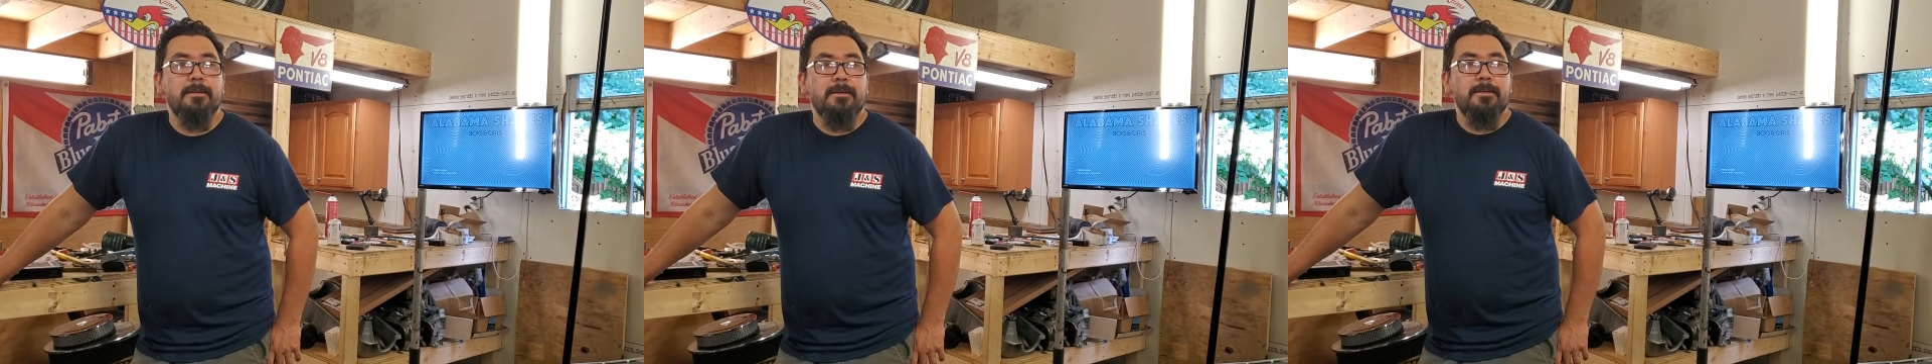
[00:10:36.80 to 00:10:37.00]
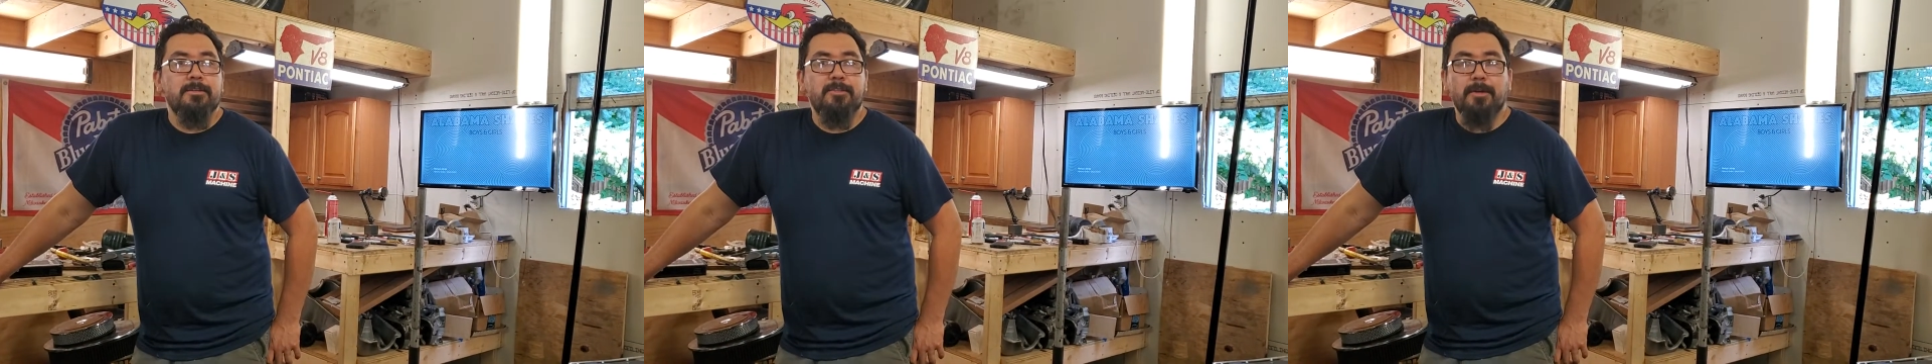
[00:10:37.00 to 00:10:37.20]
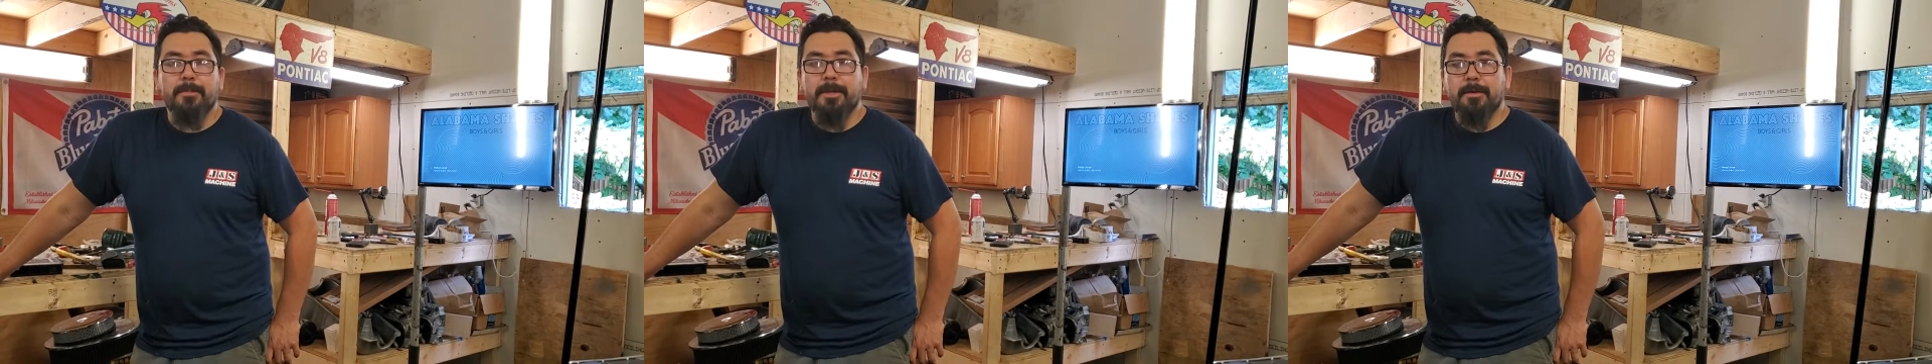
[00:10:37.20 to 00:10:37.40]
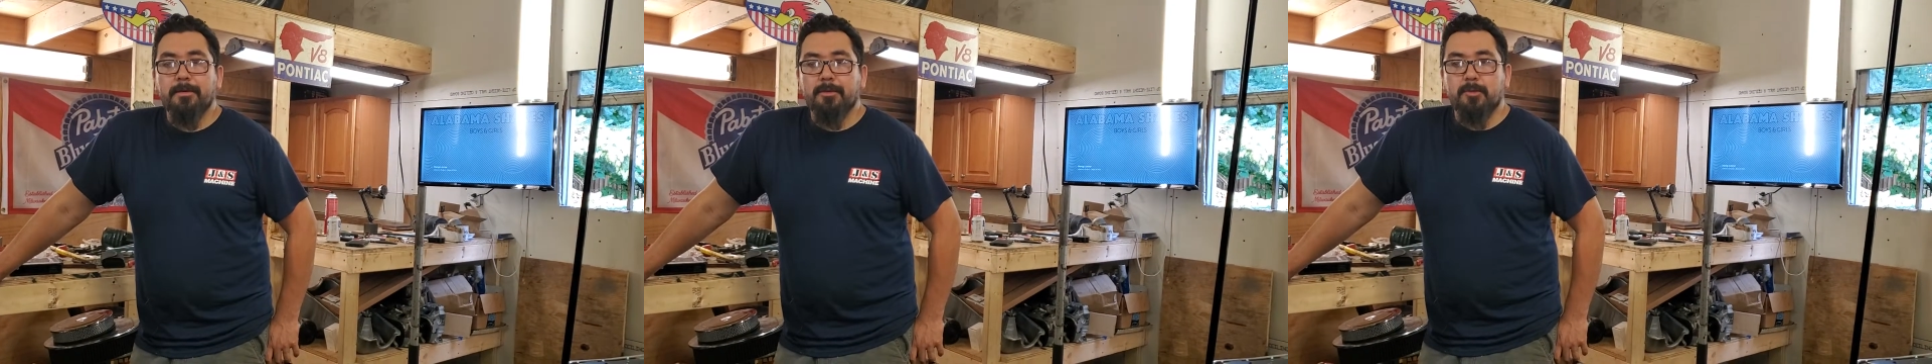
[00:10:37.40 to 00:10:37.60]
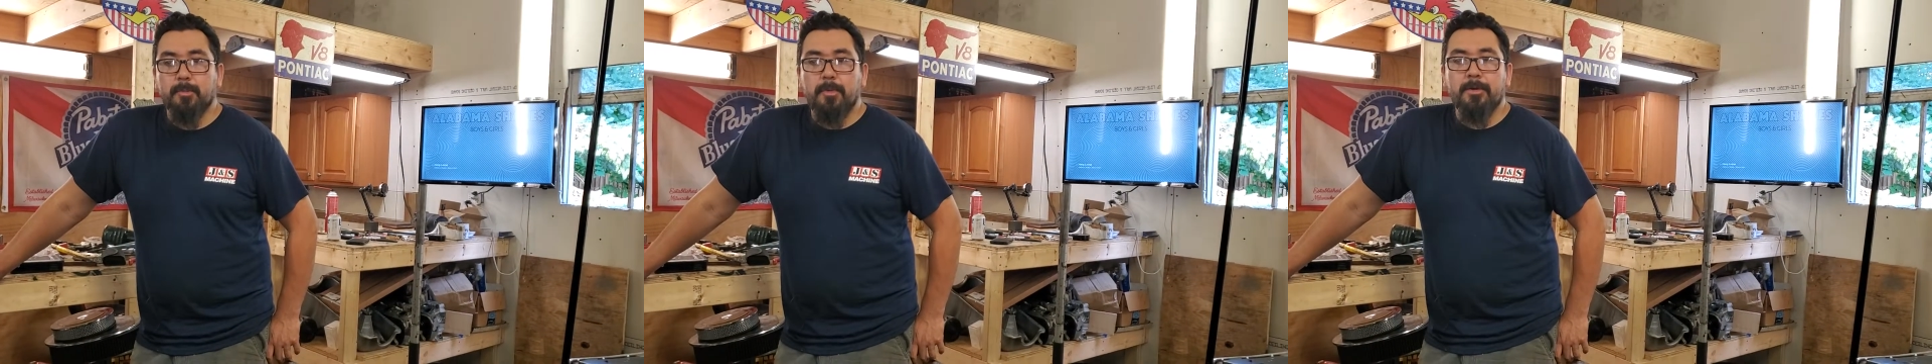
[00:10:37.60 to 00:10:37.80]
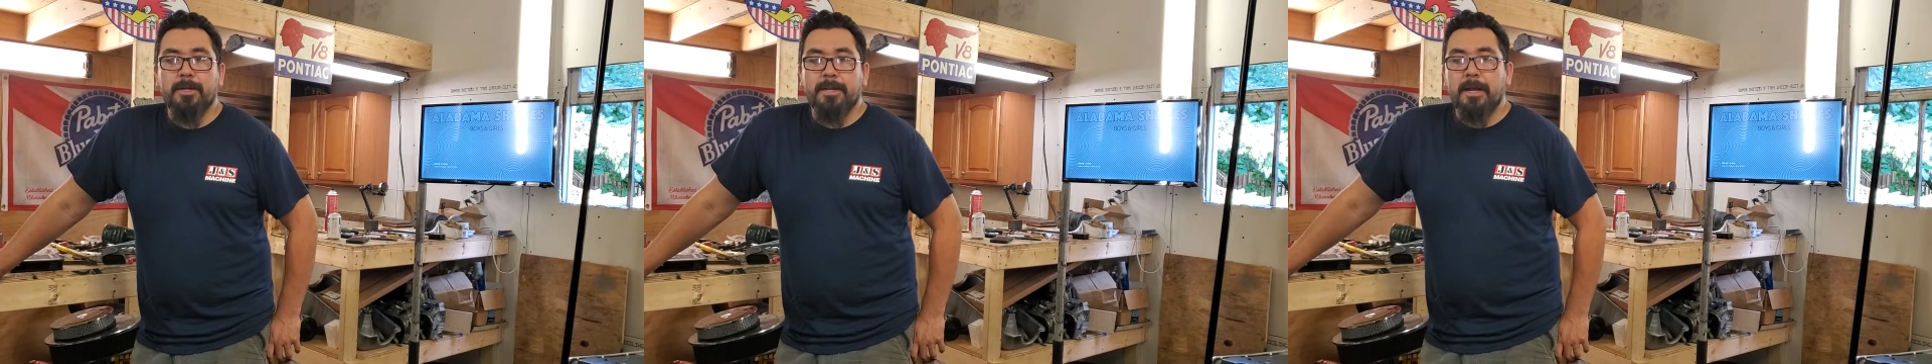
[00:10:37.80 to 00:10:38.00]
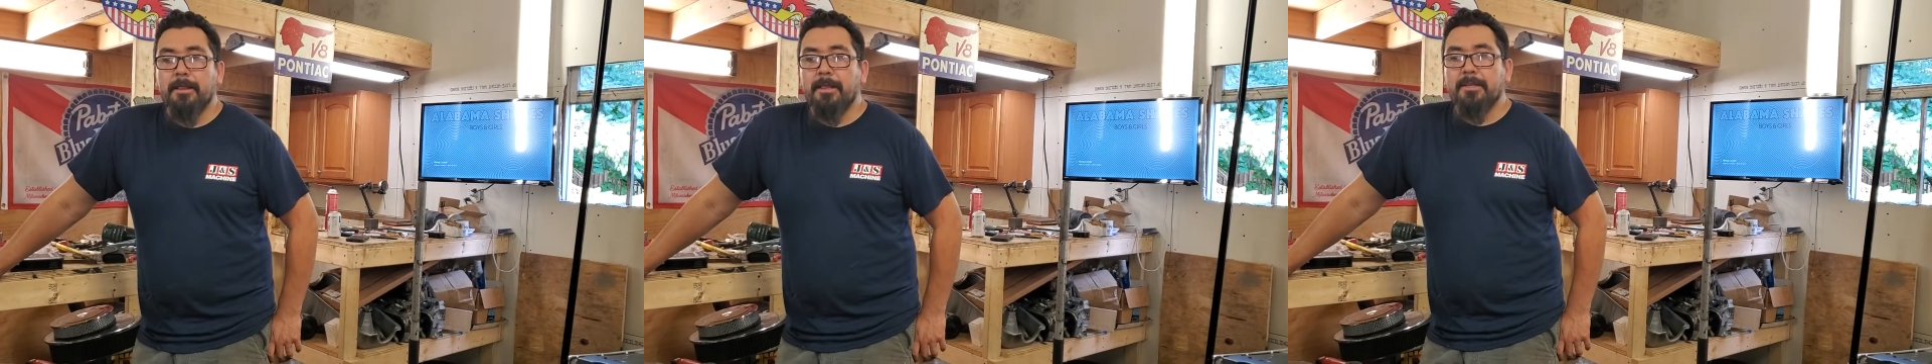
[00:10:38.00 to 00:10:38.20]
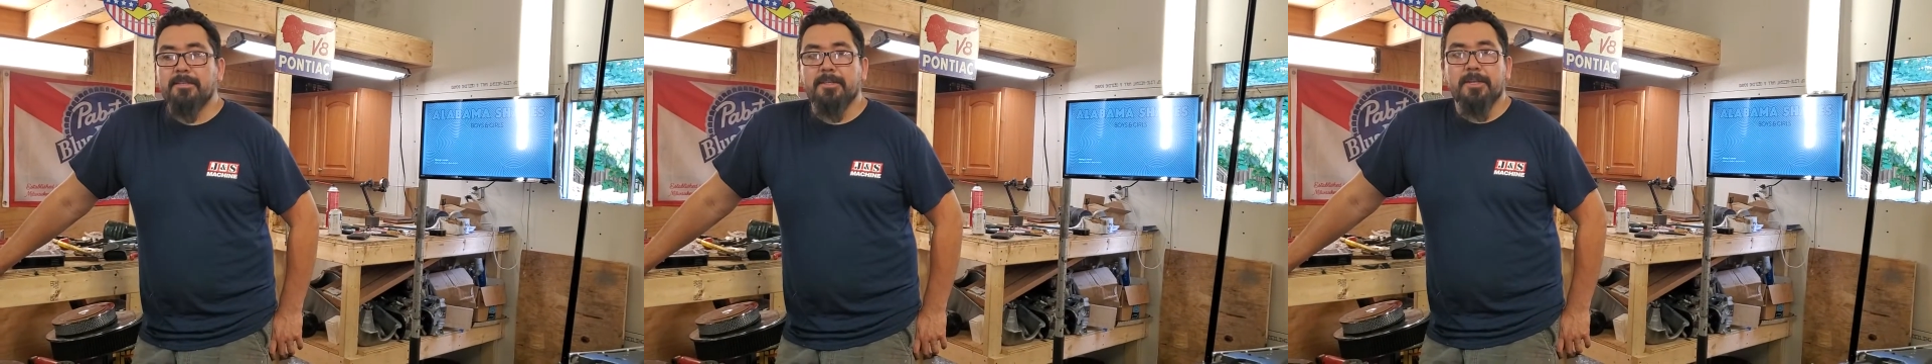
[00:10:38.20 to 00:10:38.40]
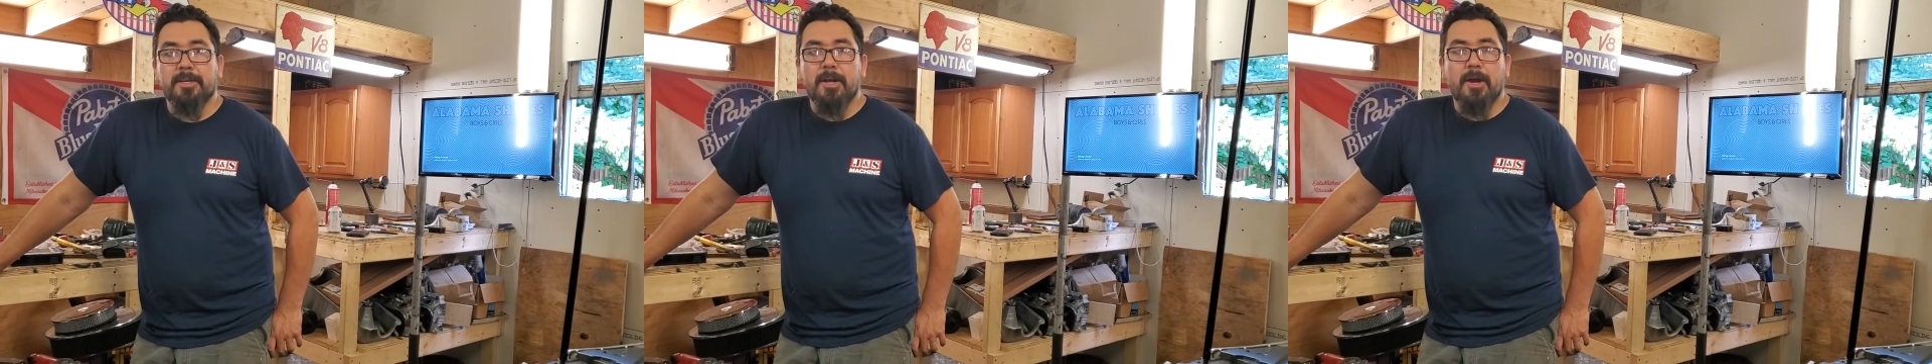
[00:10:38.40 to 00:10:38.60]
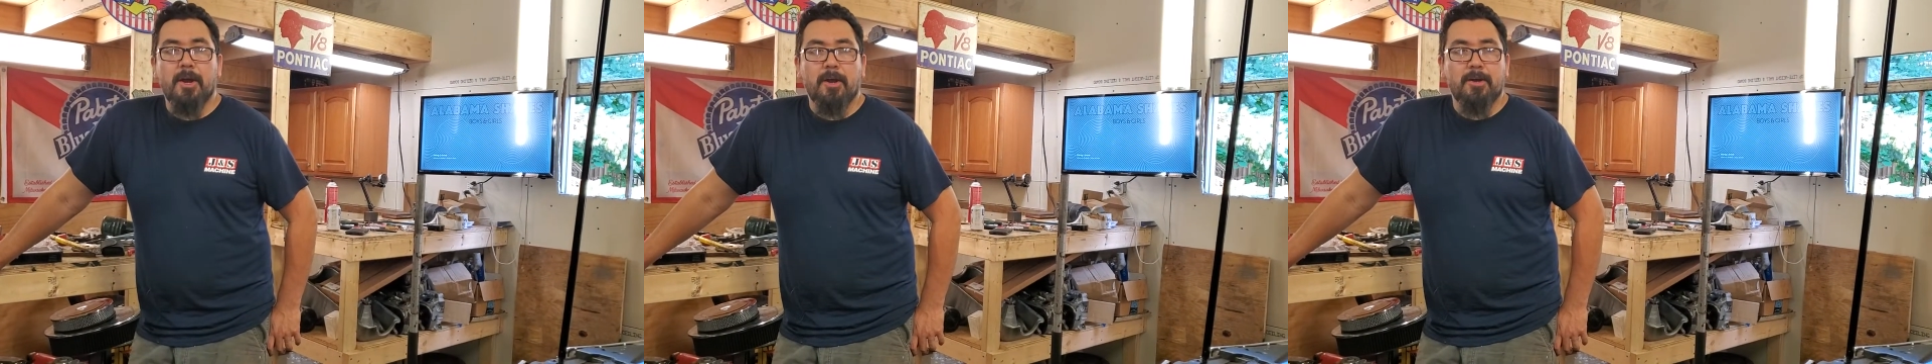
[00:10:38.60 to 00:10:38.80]
Somebody who's putting an LS in a
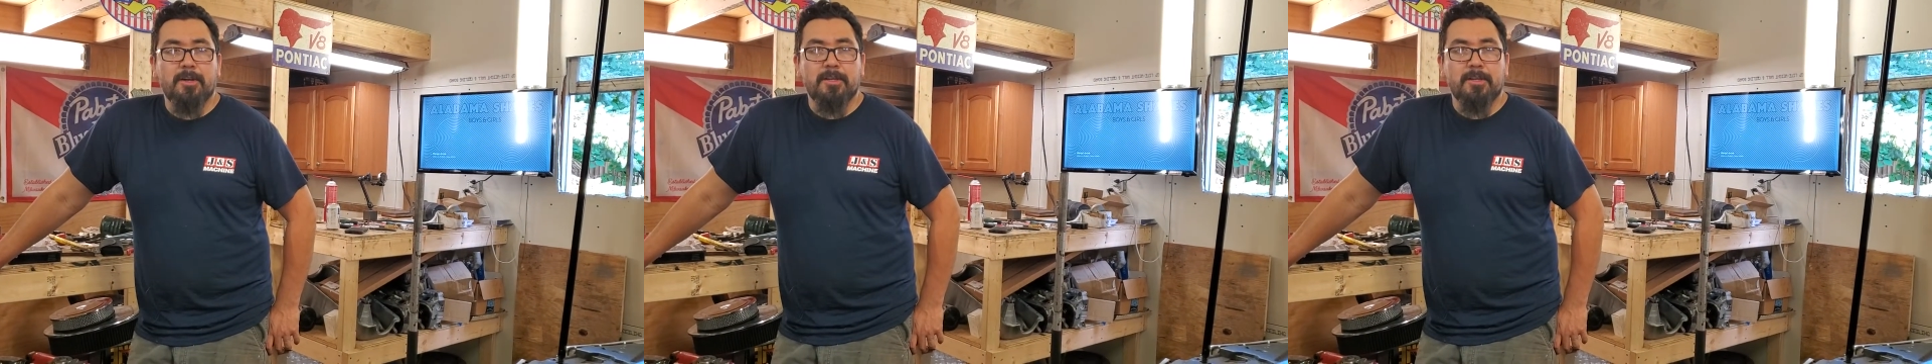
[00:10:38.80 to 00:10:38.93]
car